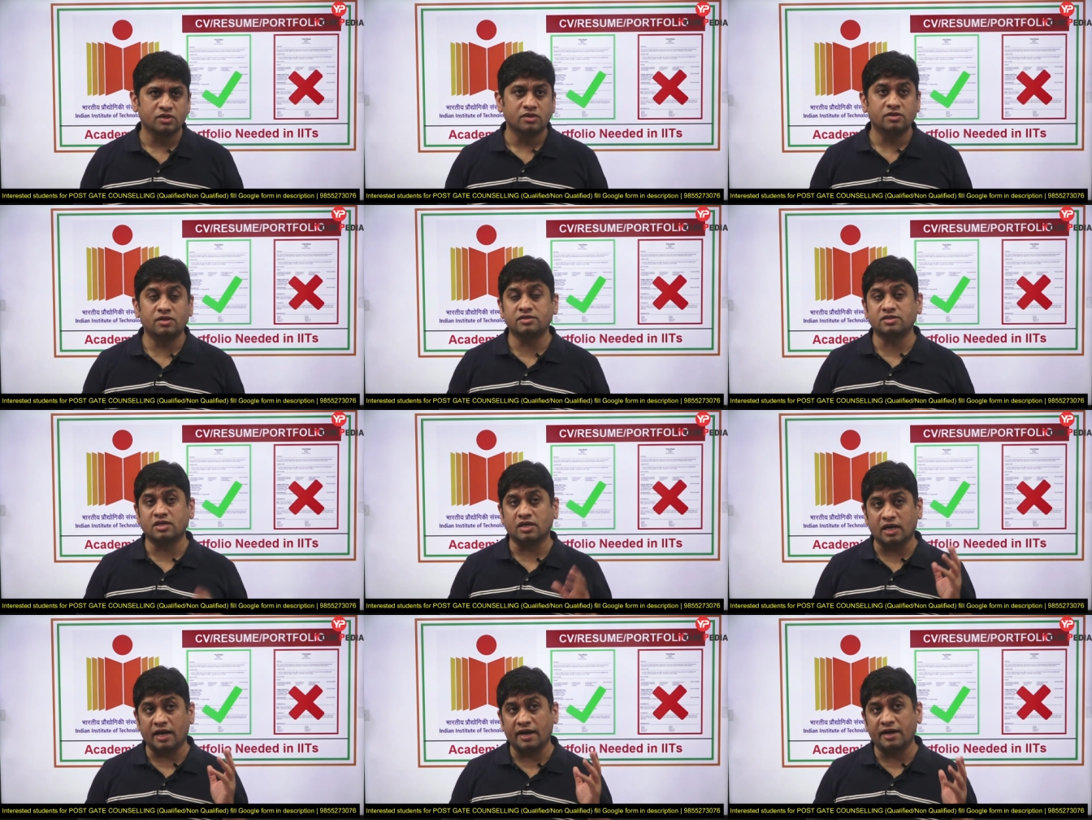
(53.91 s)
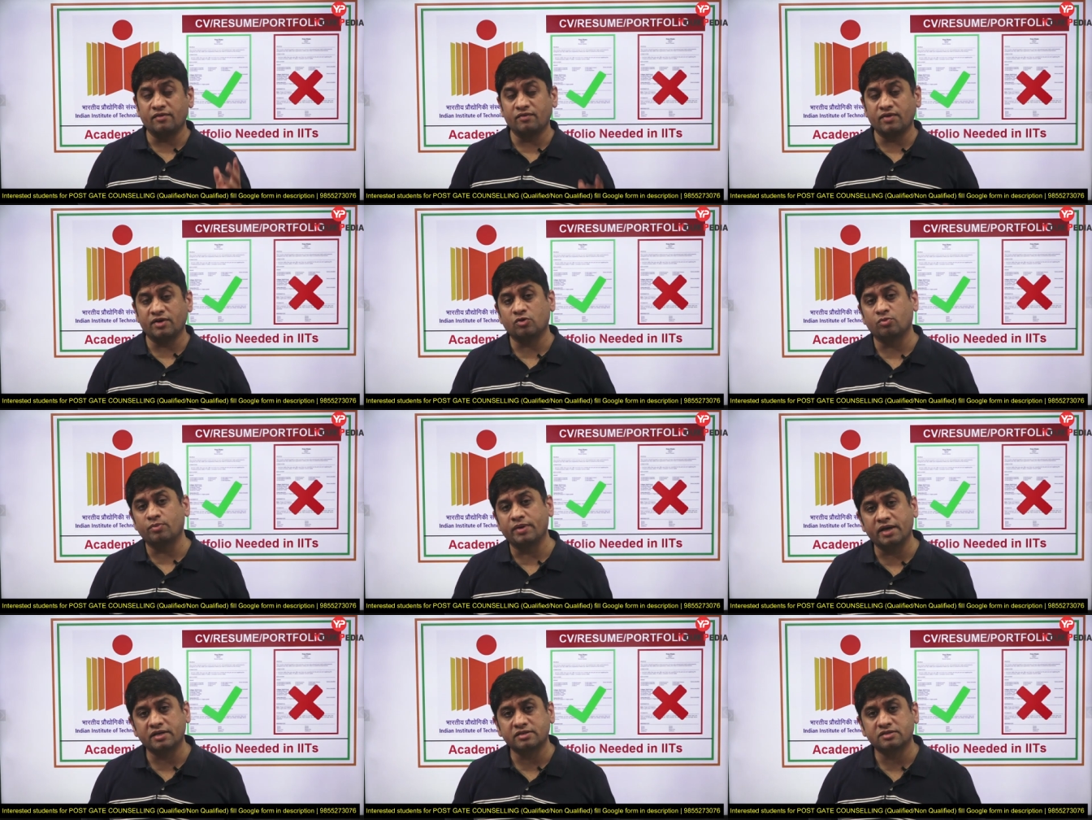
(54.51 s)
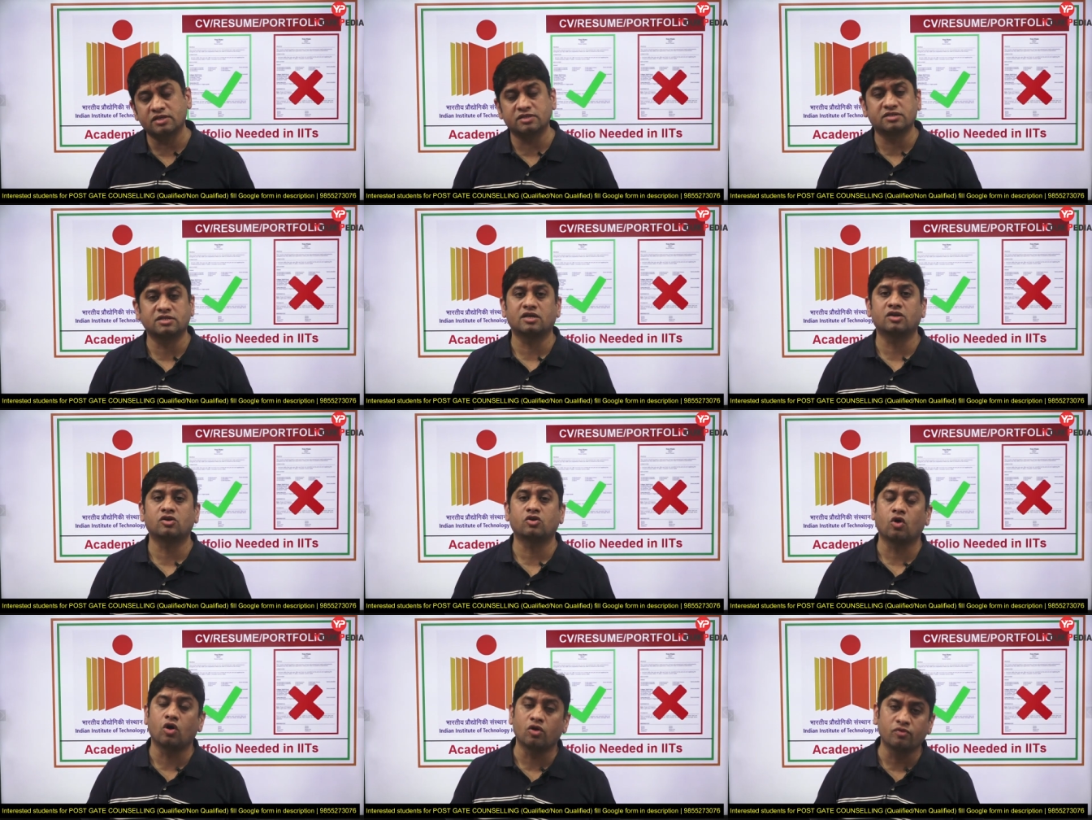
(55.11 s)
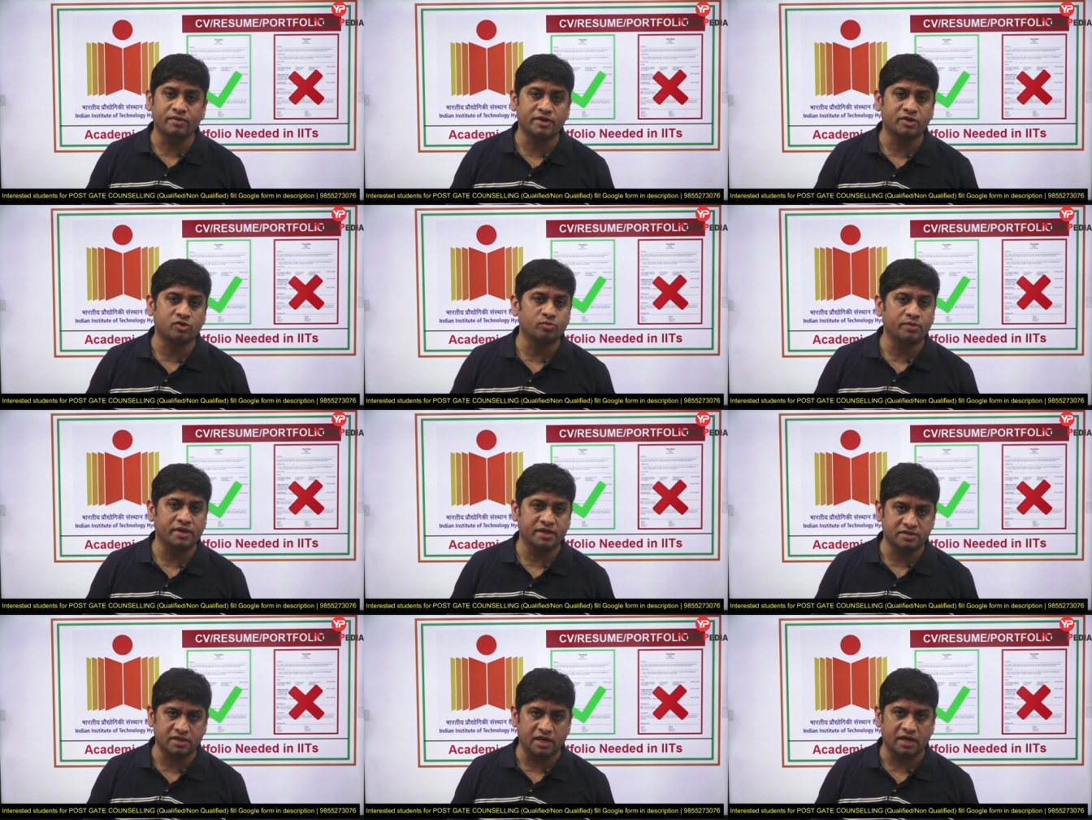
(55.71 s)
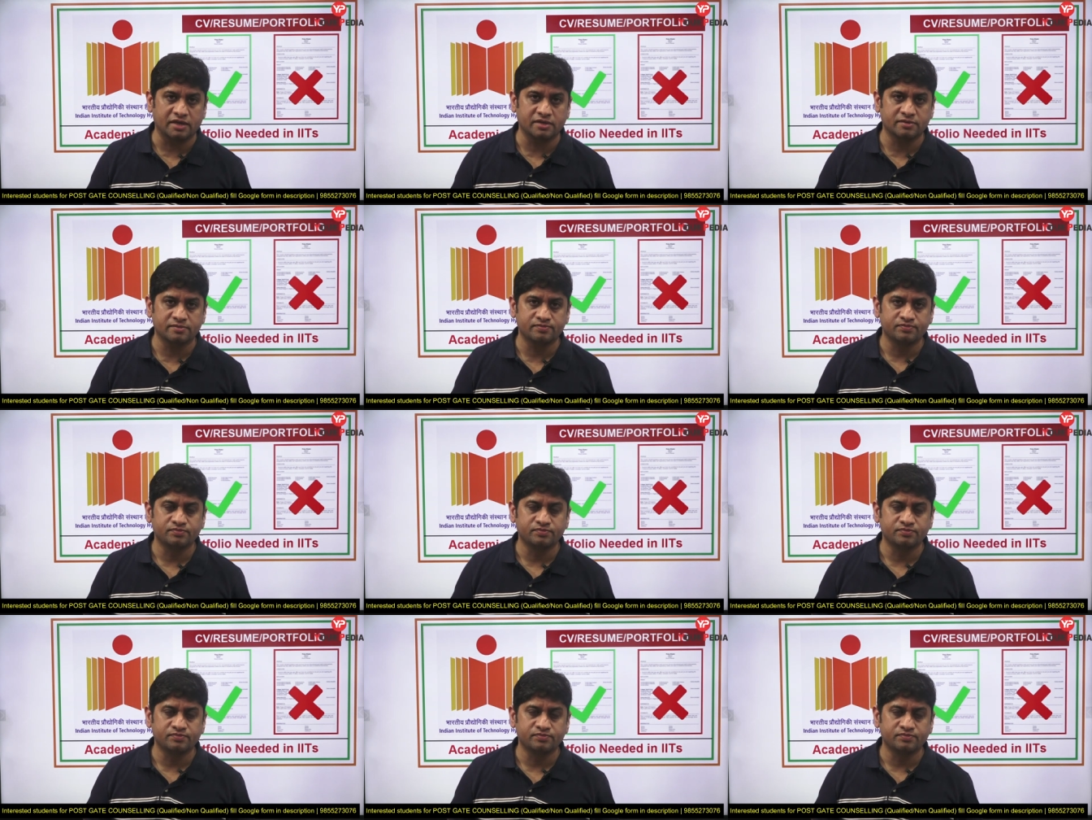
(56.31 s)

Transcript: There is a right way to make, there is a wrong way to make that.